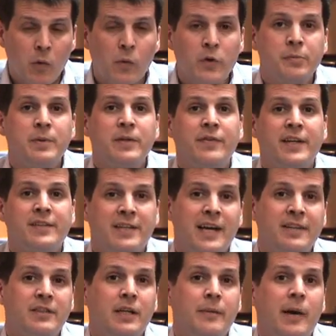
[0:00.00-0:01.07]
What's been
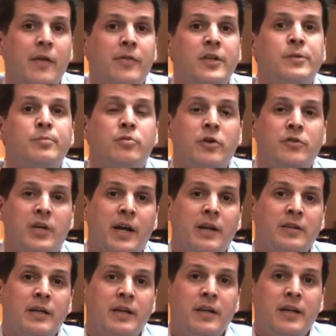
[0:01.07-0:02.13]
fantastic about this
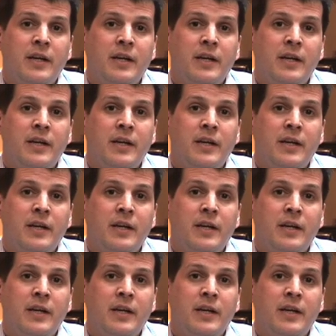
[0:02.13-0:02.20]
project